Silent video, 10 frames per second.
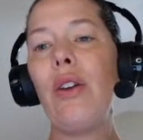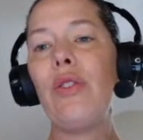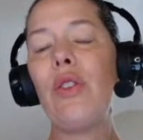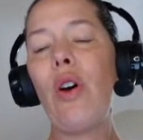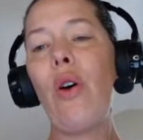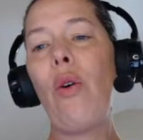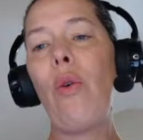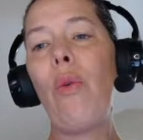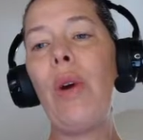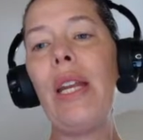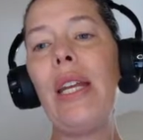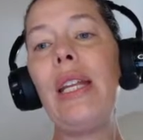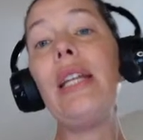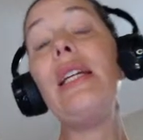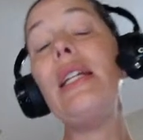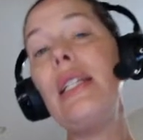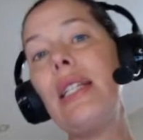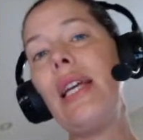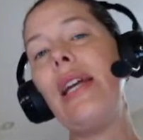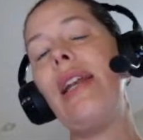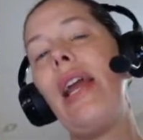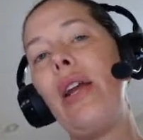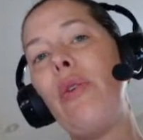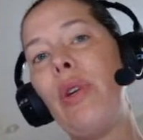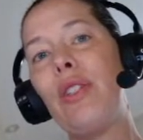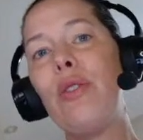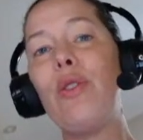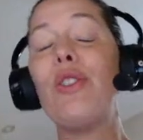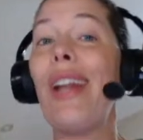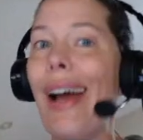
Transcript: So when it is in aqueous solution,